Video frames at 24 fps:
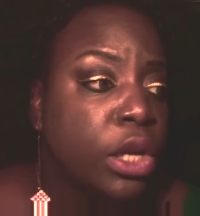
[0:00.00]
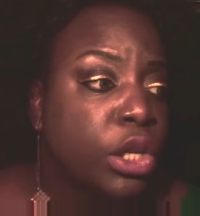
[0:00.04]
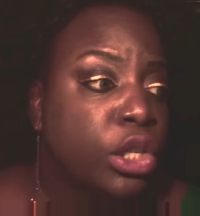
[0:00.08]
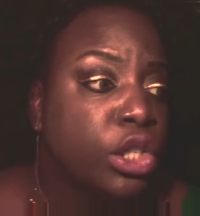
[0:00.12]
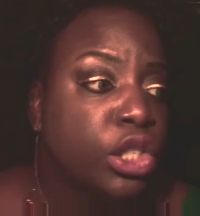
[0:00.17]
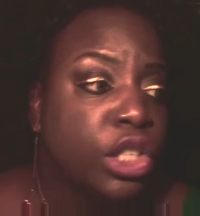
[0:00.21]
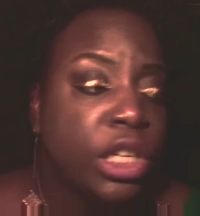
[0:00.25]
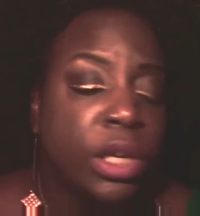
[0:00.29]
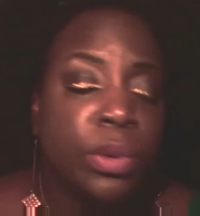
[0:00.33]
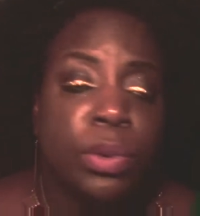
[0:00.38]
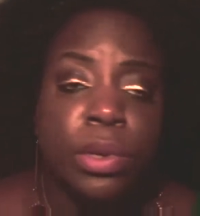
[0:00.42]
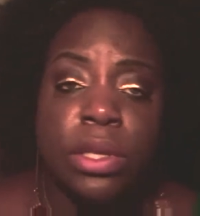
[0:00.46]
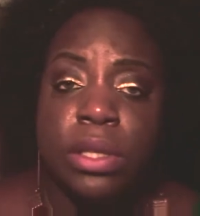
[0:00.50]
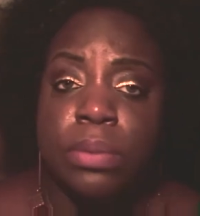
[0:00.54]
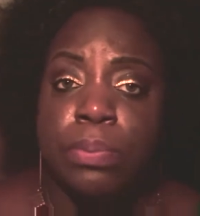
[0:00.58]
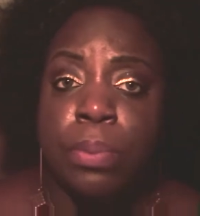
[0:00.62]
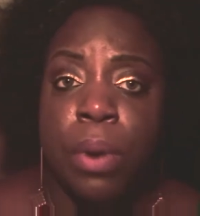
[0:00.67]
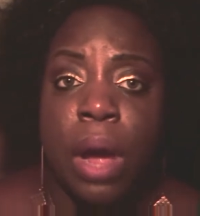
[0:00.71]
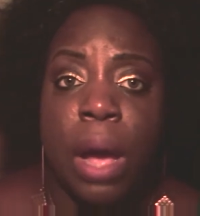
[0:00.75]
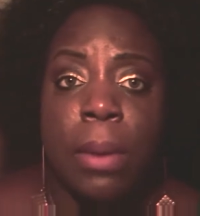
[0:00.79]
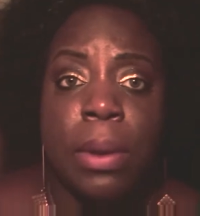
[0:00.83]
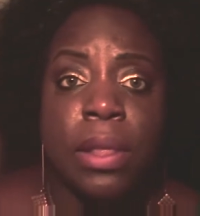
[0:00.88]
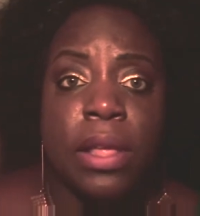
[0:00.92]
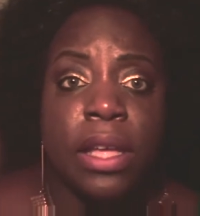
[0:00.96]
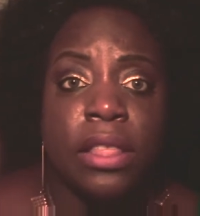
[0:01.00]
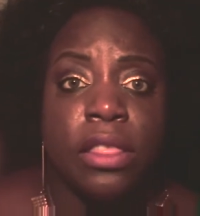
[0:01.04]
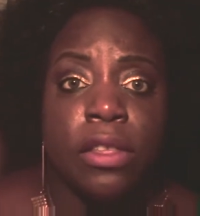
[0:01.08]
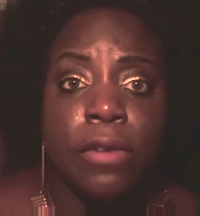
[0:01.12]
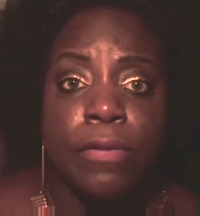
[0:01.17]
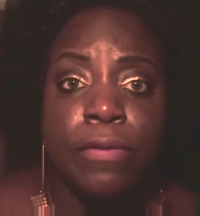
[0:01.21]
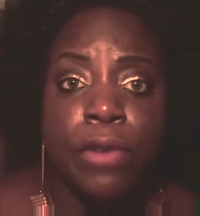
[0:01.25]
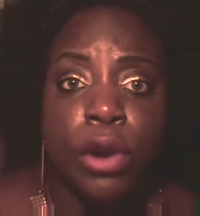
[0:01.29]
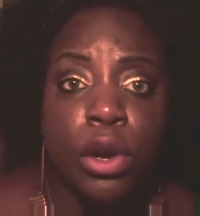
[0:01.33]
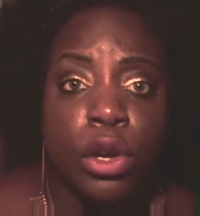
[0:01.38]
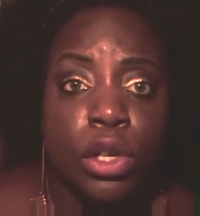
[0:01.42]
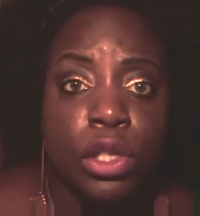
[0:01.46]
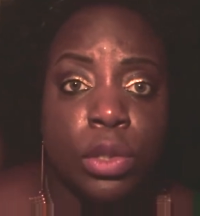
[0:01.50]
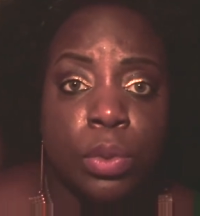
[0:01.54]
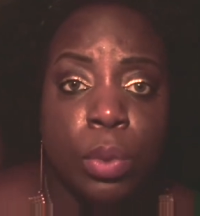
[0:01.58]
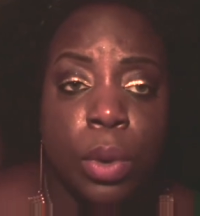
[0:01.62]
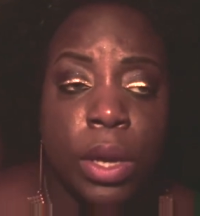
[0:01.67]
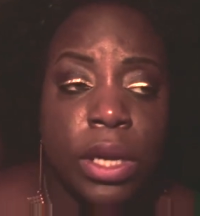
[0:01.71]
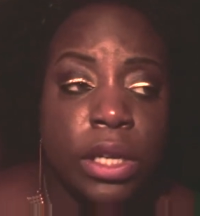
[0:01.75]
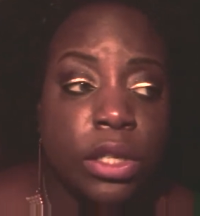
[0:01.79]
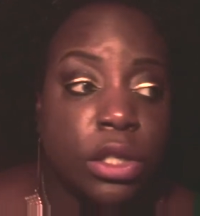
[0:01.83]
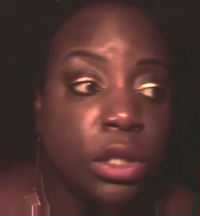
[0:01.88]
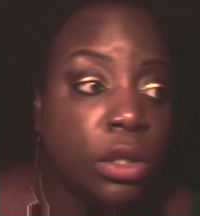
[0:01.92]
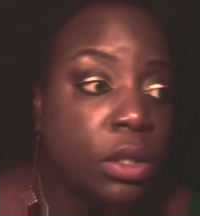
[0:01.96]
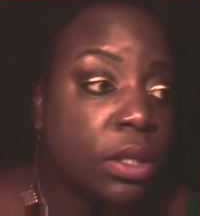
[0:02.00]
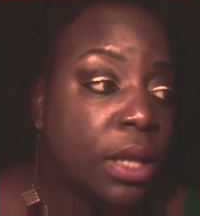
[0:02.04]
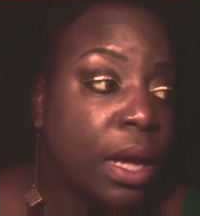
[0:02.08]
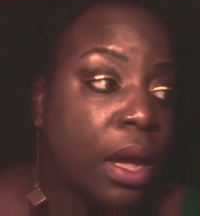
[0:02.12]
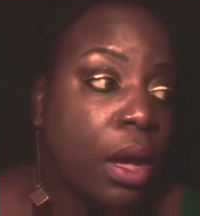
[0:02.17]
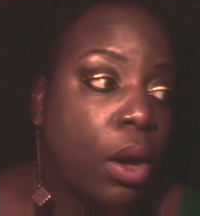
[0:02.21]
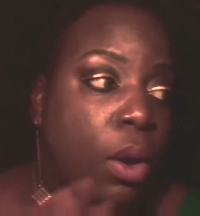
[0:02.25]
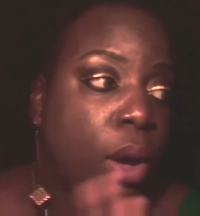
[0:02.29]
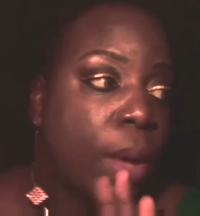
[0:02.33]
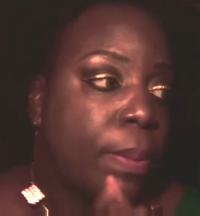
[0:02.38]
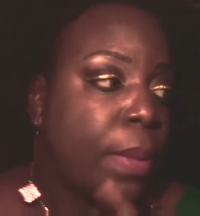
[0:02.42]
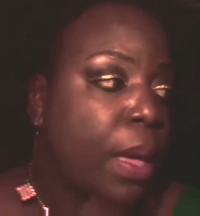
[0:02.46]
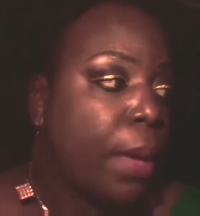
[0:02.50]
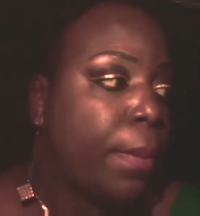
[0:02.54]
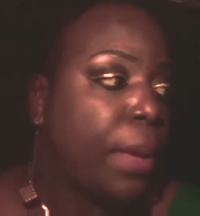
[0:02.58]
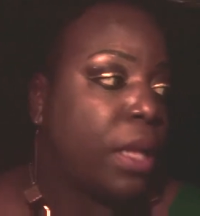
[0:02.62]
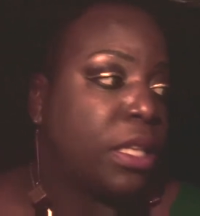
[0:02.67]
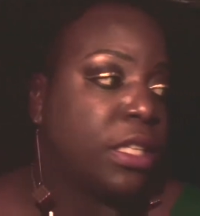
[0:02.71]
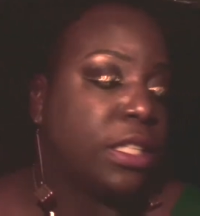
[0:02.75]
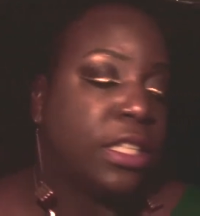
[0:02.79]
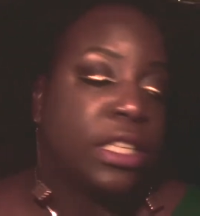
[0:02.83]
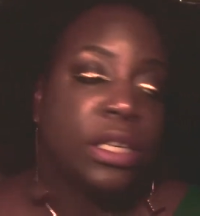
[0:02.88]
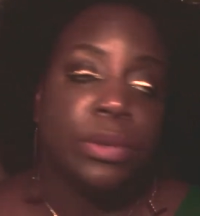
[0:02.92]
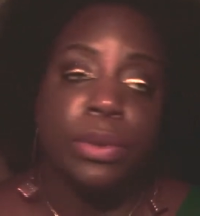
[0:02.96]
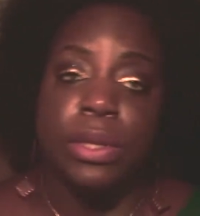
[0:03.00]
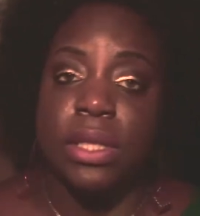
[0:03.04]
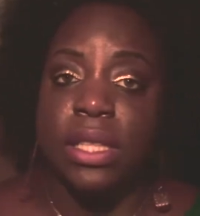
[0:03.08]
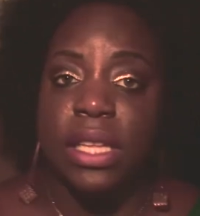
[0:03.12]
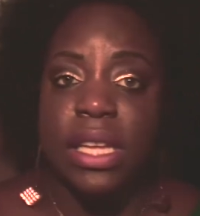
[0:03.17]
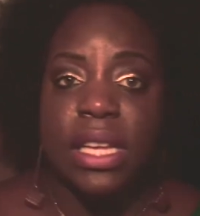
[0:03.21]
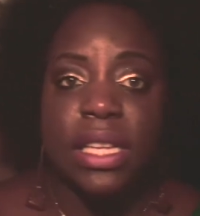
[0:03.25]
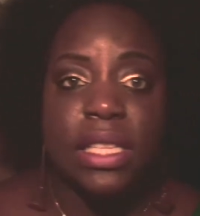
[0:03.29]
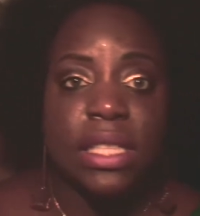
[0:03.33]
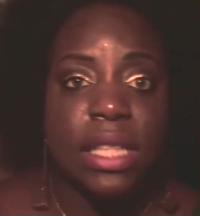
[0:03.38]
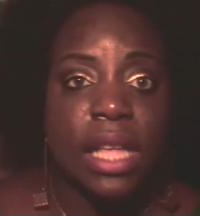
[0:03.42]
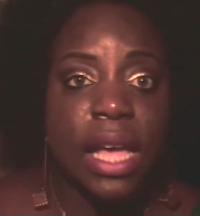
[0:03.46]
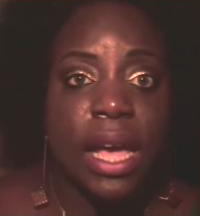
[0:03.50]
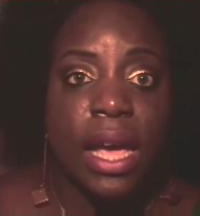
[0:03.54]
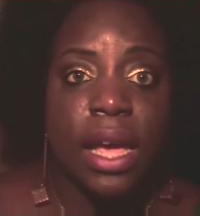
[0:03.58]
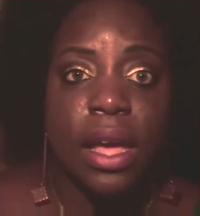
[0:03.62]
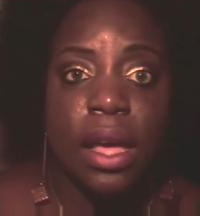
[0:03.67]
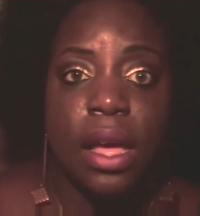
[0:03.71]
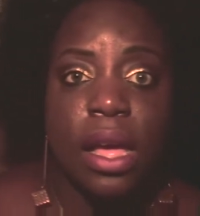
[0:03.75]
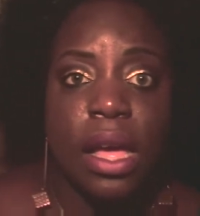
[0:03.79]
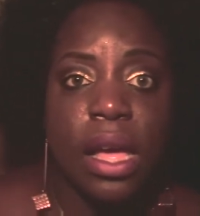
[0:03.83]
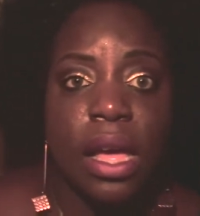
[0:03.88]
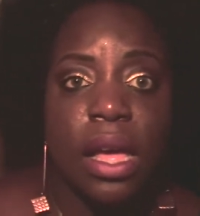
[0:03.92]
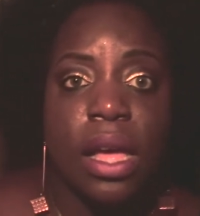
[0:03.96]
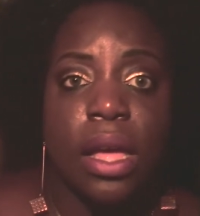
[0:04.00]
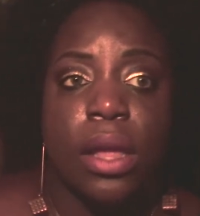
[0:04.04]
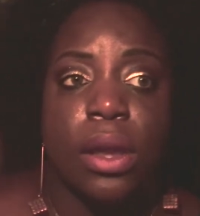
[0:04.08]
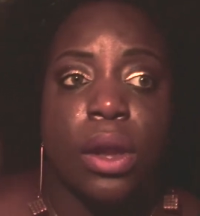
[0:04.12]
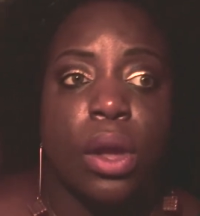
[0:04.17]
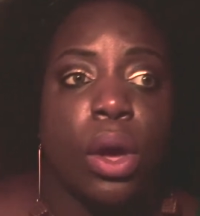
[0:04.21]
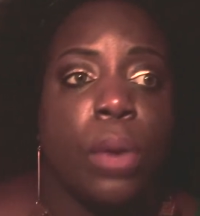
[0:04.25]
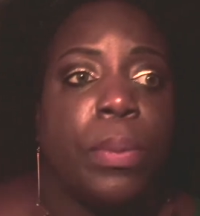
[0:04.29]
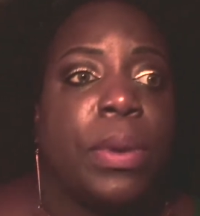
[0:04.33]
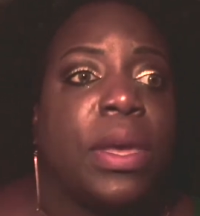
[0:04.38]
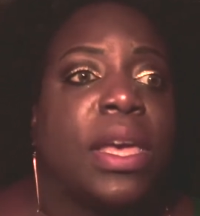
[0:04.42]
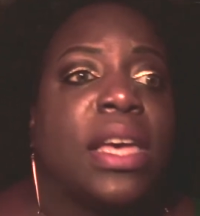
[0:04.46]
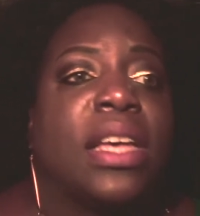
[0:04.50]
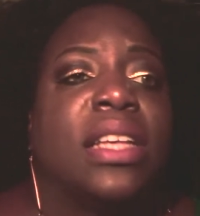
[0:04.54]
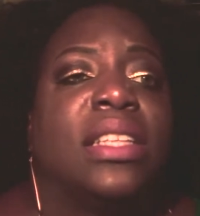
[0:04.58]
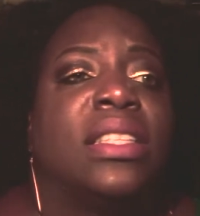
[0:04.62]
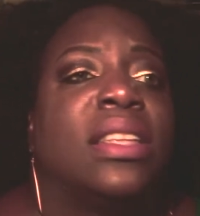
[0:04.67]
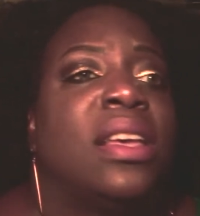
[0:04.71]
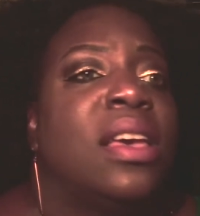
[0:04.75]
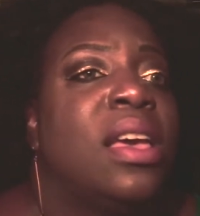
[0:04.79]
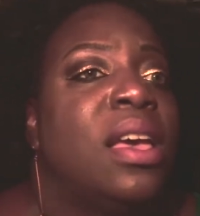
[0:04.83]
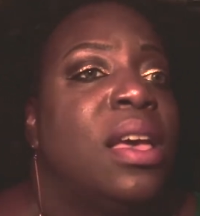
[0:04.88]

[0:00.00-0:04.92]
She was probably like the first one, and she was like, oh, I'm not about to deal with this. Like, no, because